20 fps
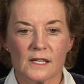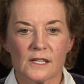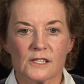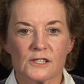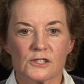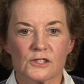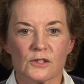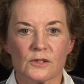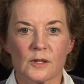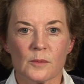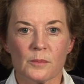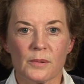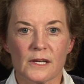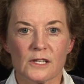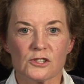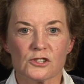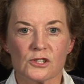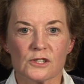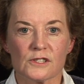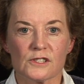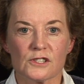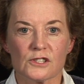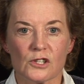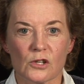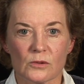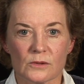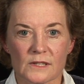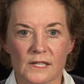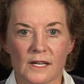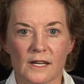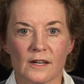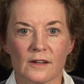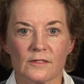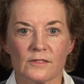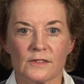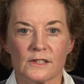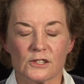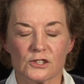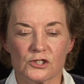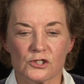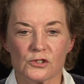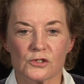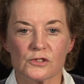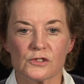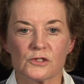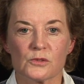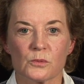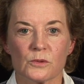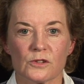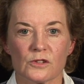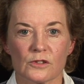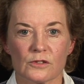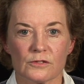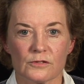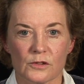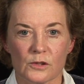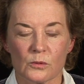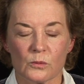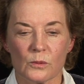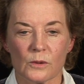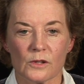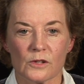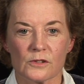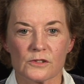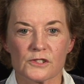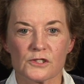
so that patients don't have issues with their footwear.